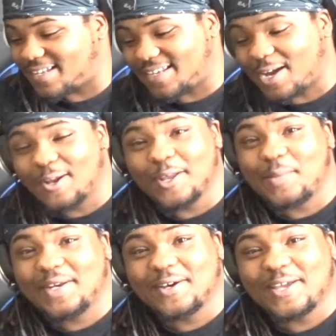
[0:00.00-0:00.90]
y'all let
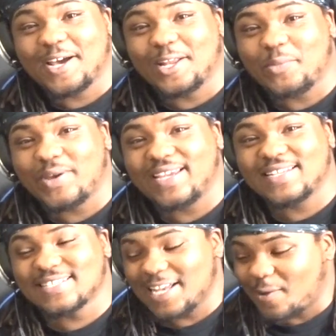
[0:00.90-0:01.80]
me know y'all
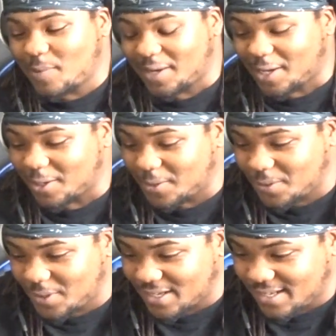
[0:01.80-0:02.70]
opinions down below.
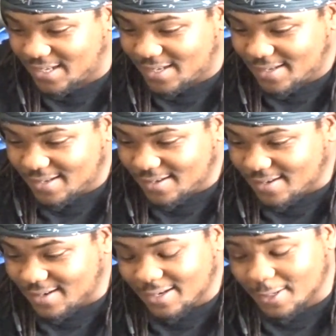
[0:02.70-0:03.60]

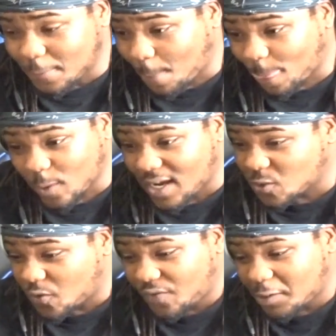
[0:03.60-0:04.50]

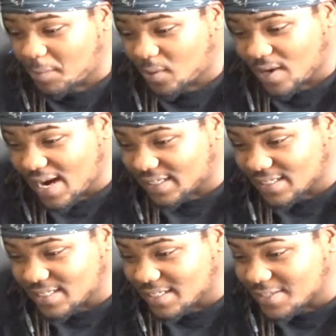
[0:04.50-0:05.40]
Guys, we finna be
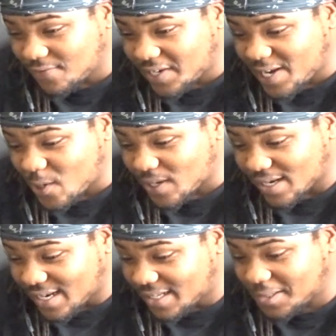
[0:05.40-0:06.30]
reacting to this video
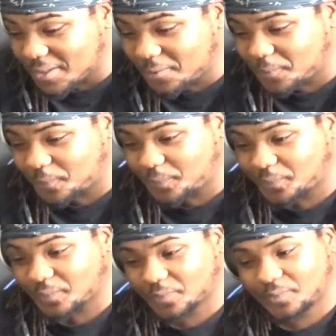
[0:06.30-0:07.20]
together.
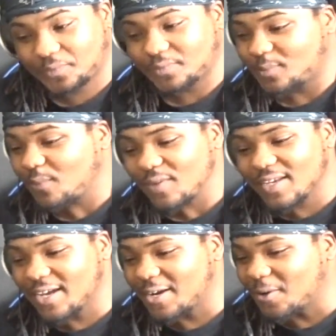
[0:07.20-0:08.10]

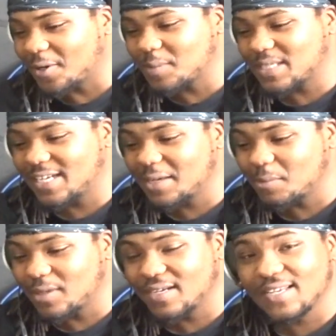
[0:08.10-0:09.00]
Y'all know what I'm saying,
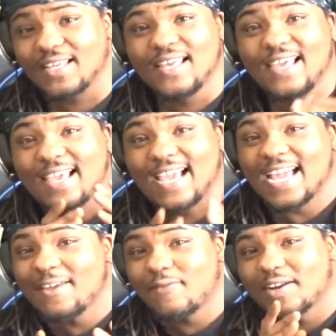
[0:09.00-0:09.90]
but
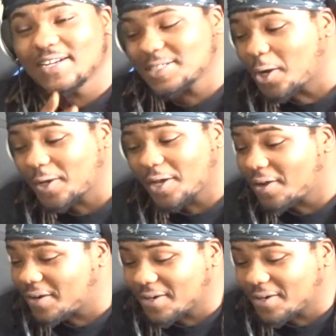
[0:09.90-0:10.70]
I ain't finna talk y'all